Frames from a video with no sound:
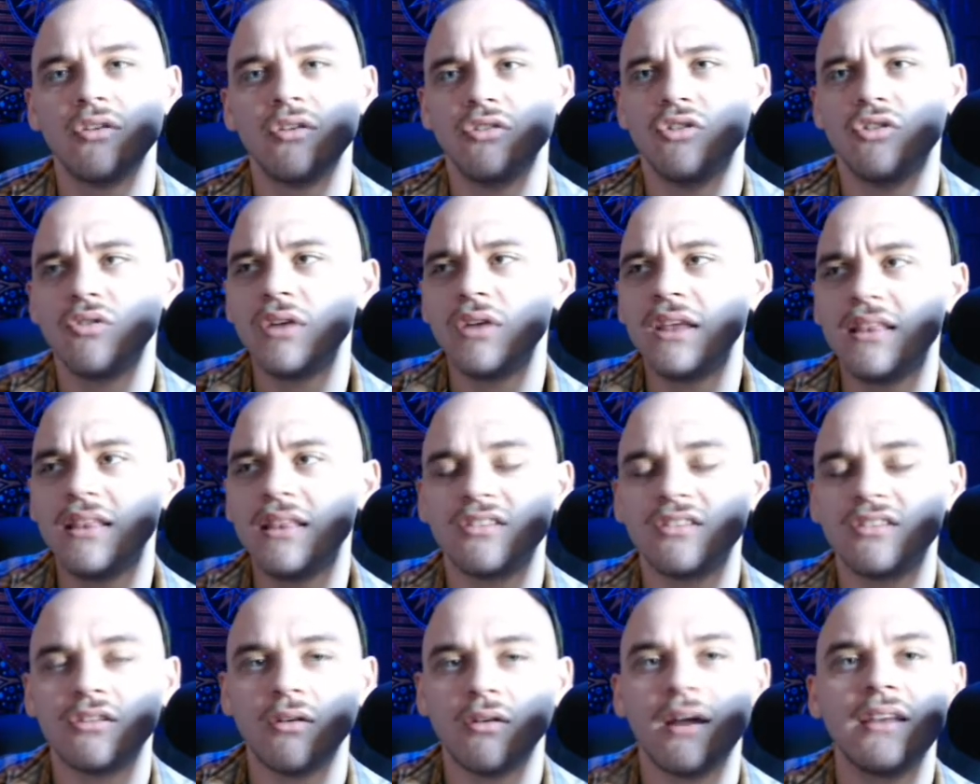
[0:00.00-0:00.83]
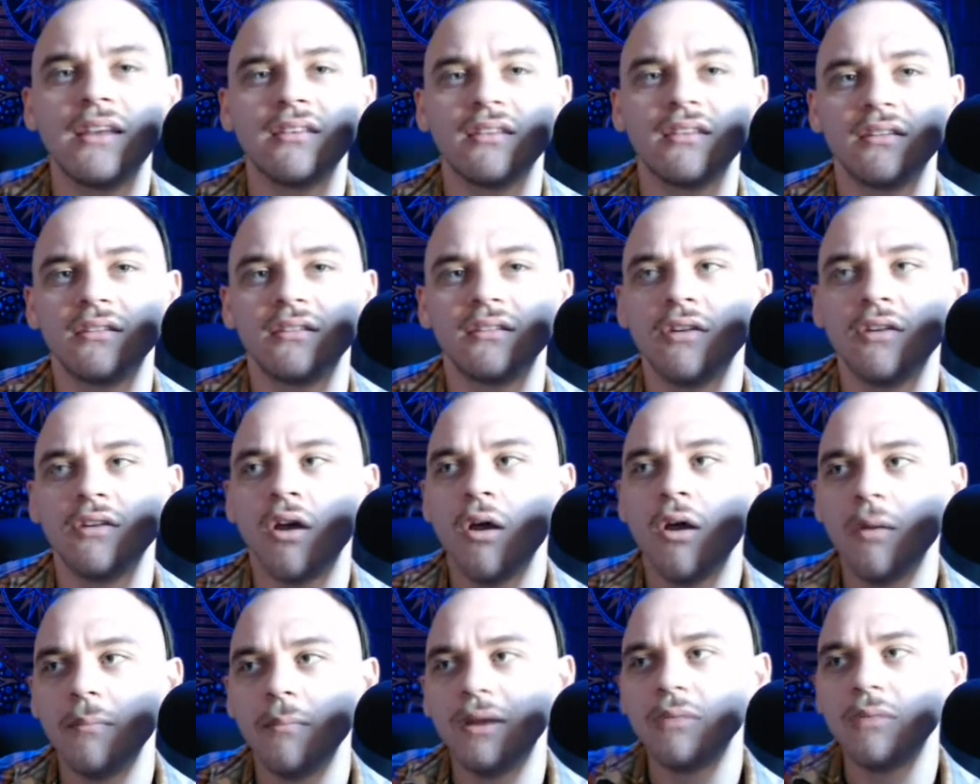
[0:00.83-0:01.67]
during this crisis.
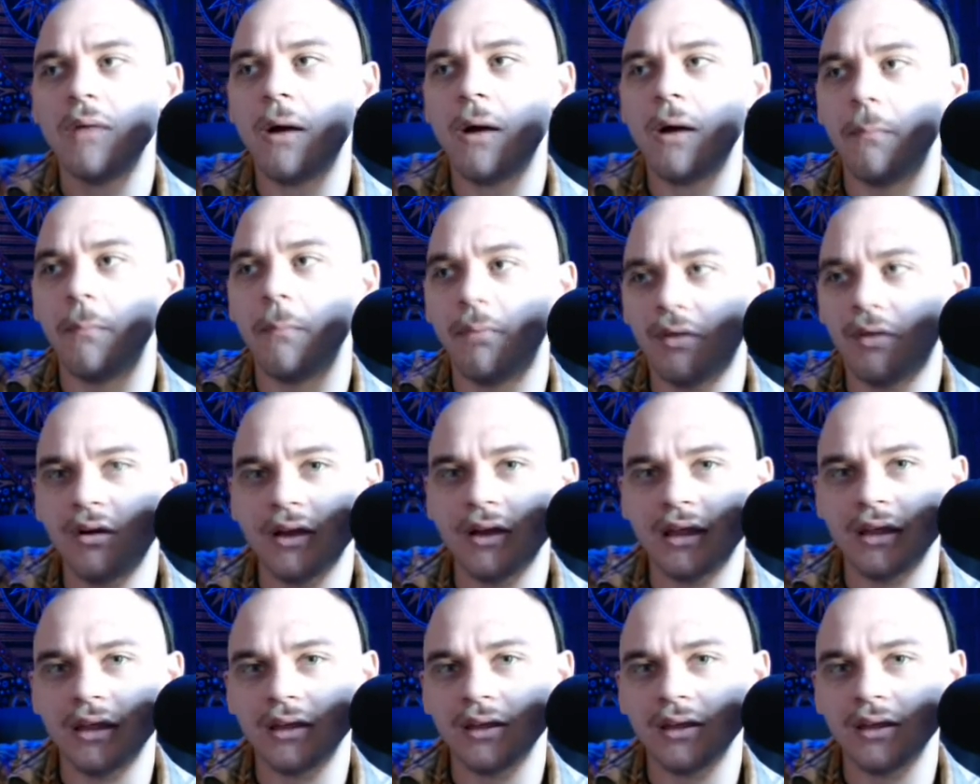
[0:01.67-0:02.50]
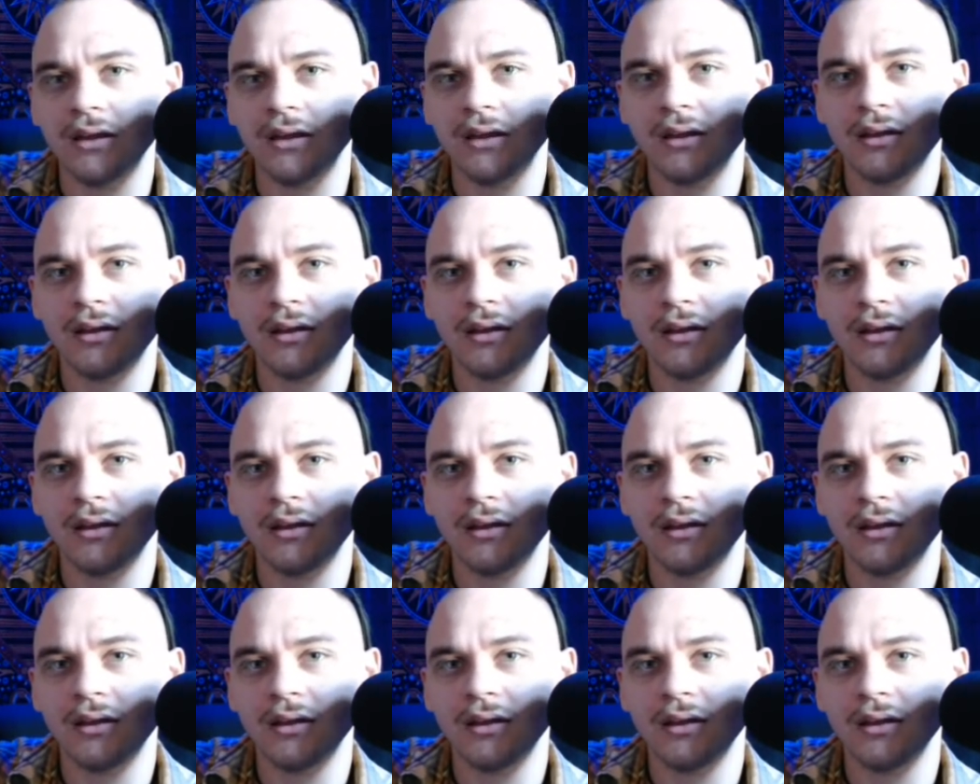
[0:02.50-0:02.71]
Meanwhile, Bernie